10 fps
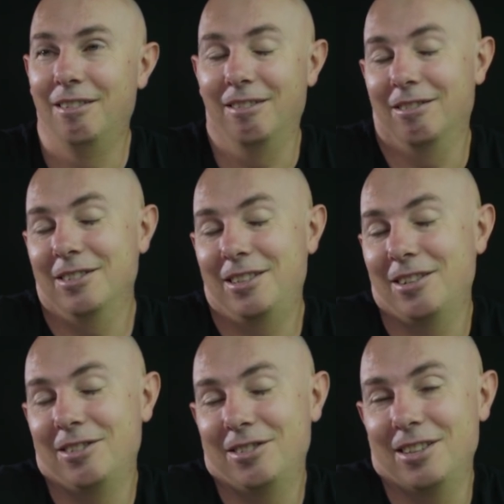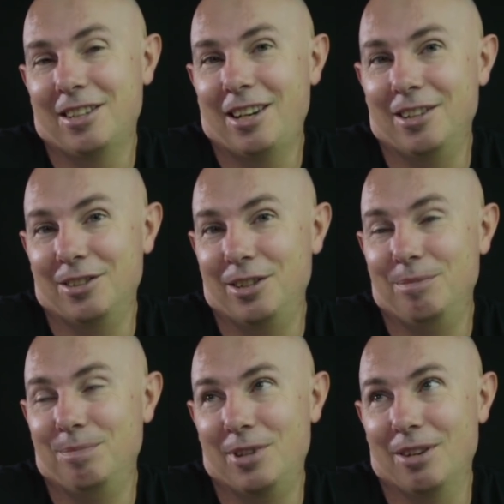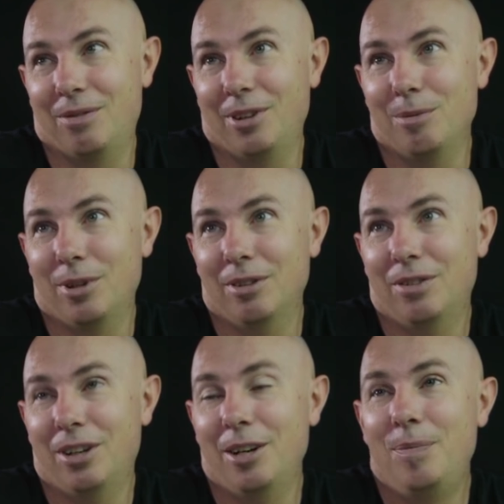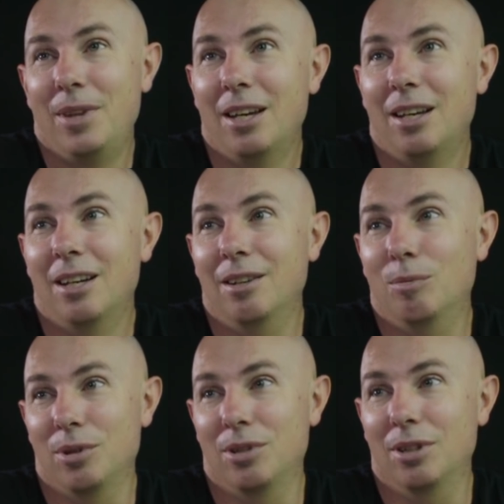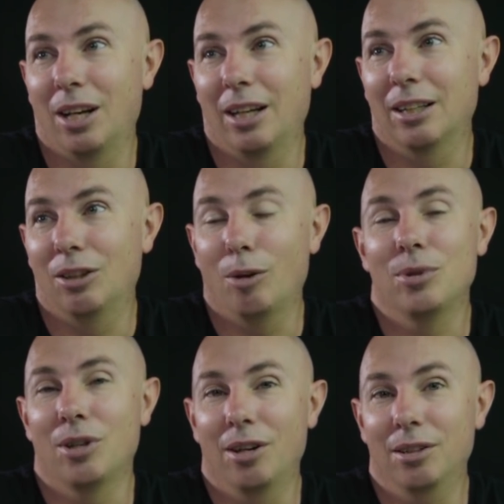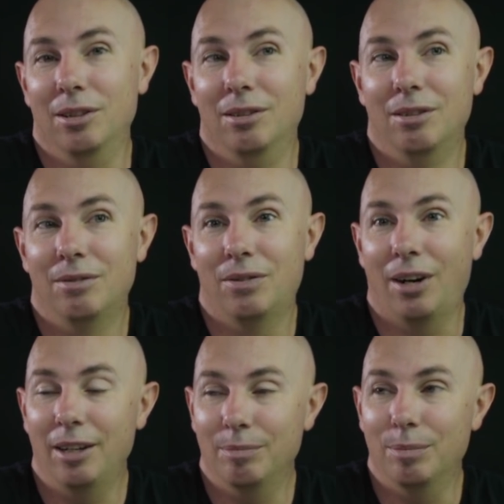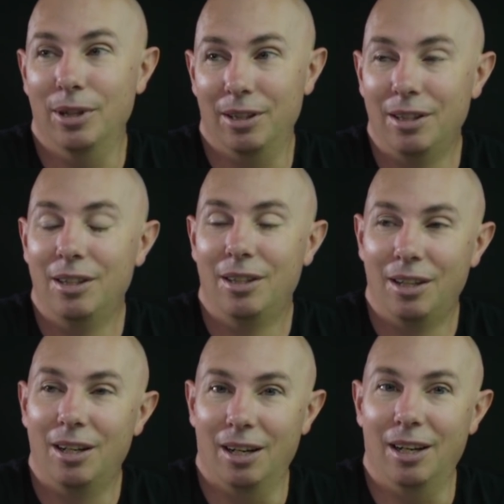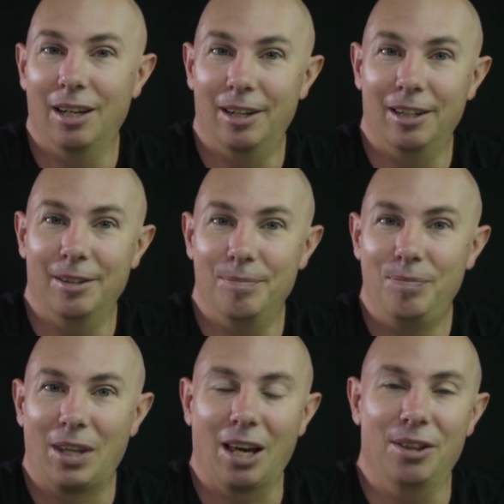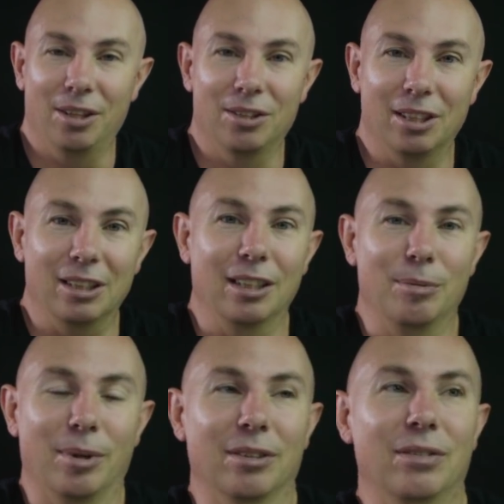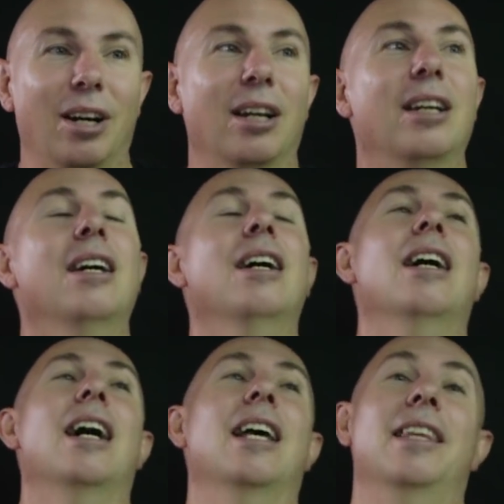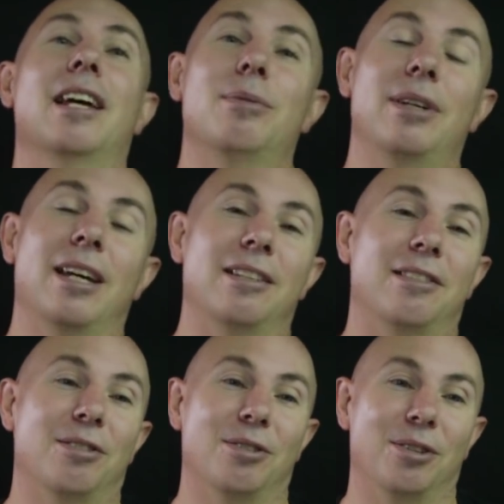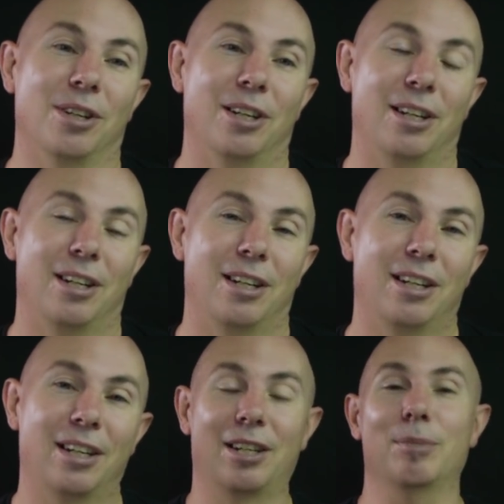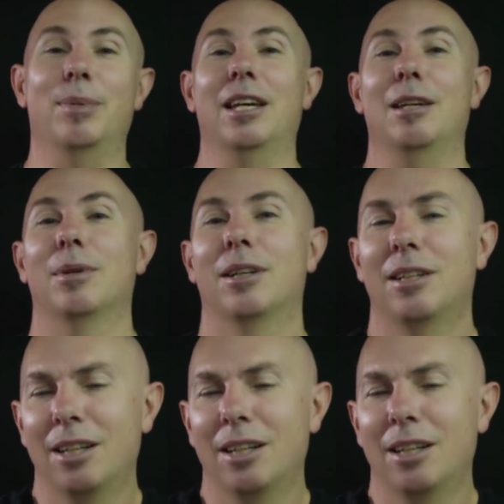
What's there else to say? She definitely won the fight. It wasn't like a lopsided fight, but I think she clearly won the fight. And now we get to Khabib.